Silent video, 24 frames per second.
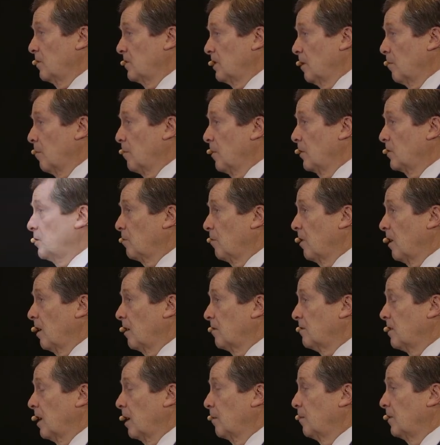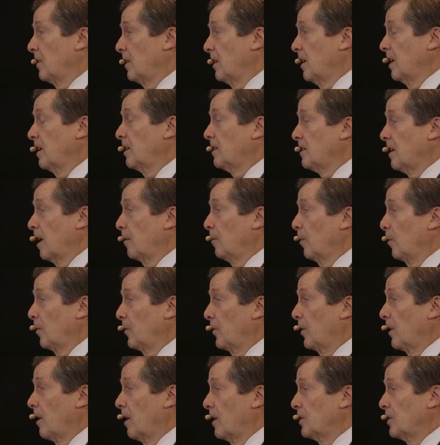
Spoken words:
because I'm about to run out of time, and they didn't tell me what the